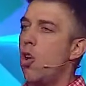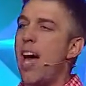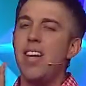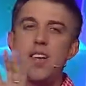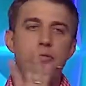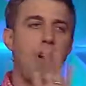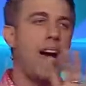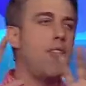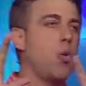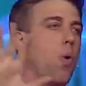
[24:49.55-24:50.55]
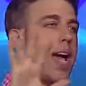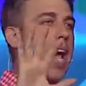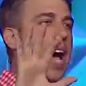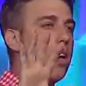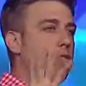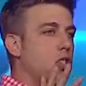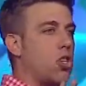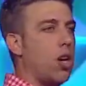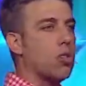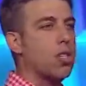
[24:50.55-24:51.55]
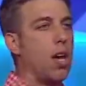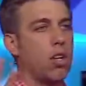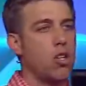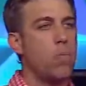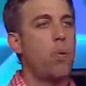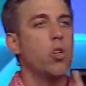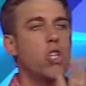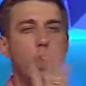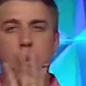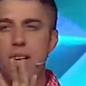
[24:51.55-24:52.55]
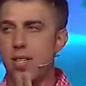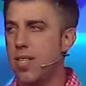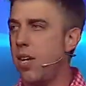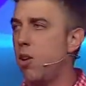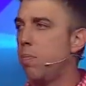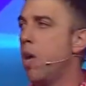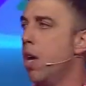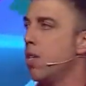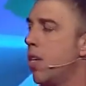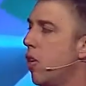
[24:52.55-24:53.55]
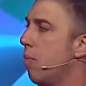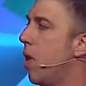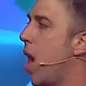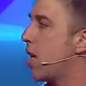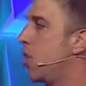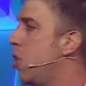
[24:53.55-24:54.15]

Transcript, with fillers: trying to find the way out of the jail cell and you push up against cinder, cinder blocks